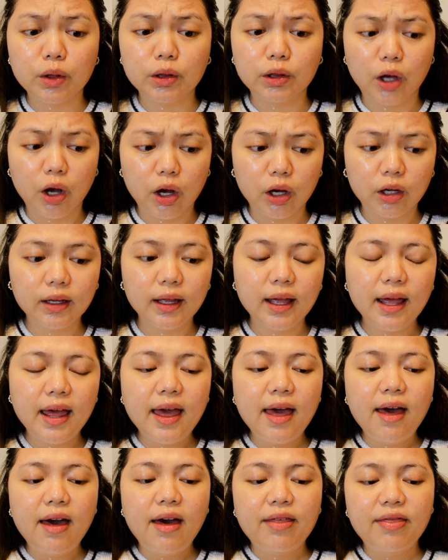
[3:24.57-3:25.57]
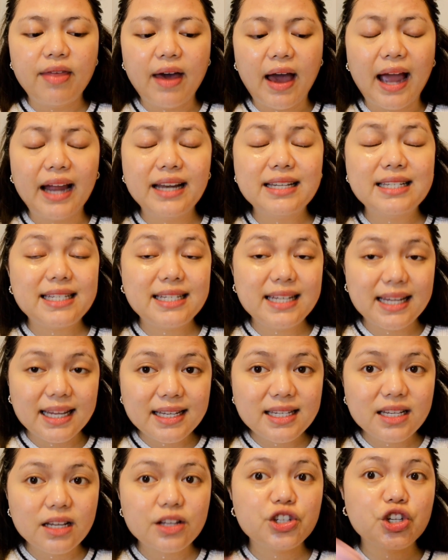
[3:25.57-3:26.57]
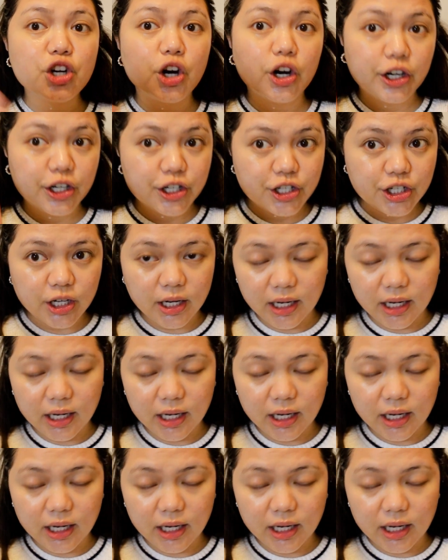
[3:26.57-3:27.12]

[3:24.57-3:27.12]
long that I did charge